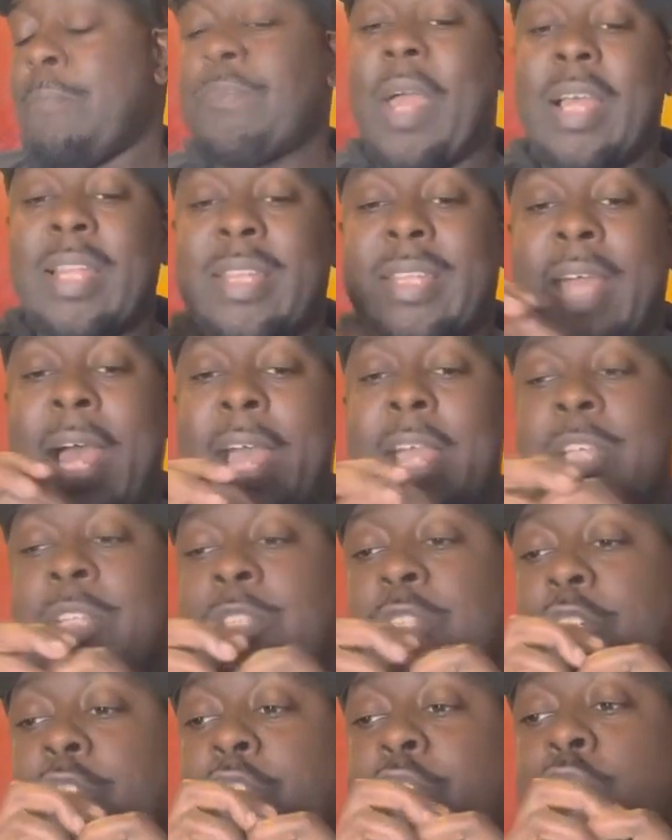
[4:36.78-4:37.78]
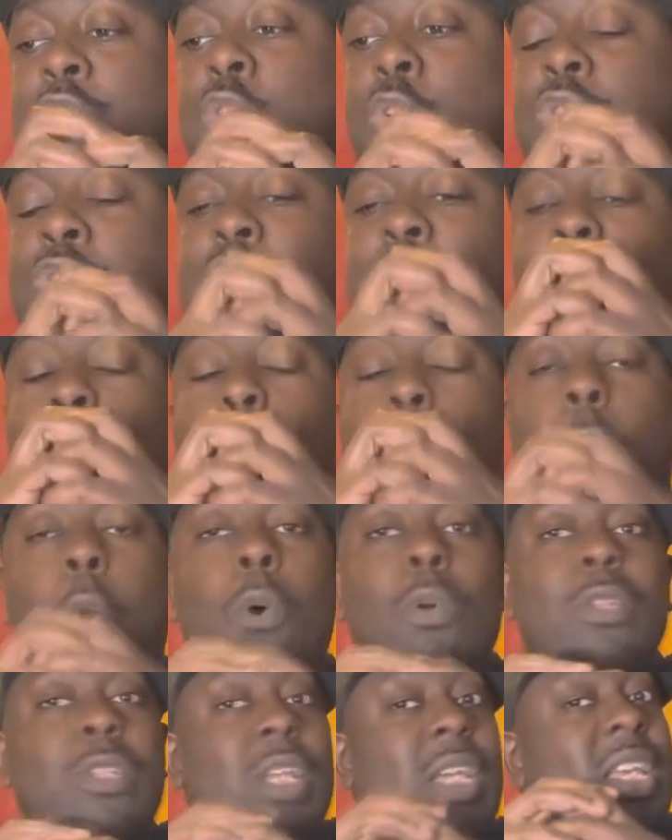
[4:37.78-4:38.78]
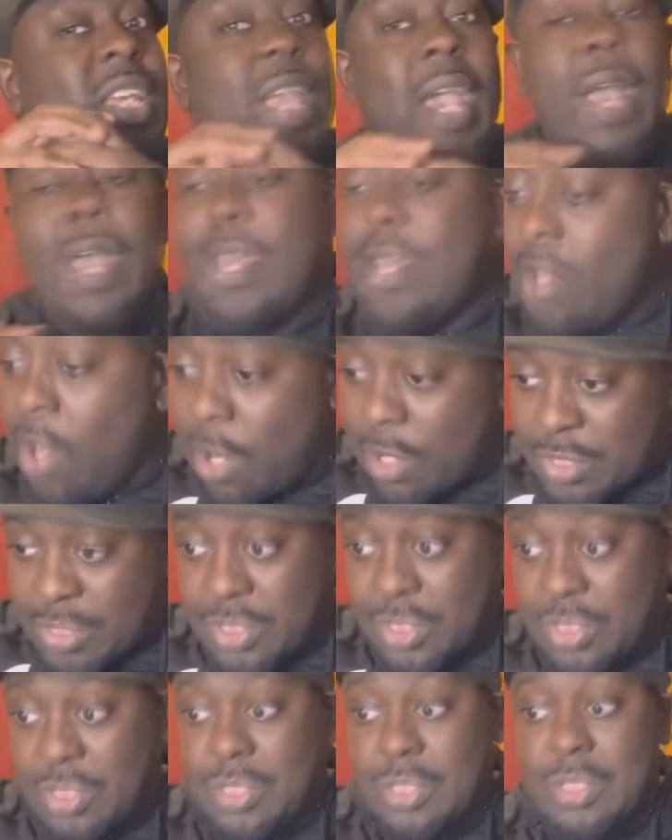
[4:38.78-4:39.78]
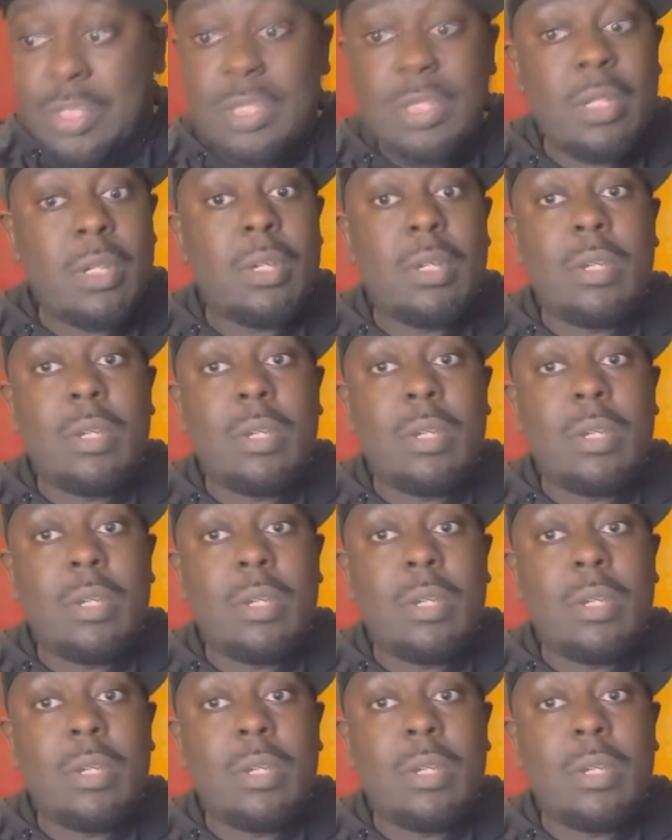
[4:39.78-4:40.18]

And that is the source of all the chaos.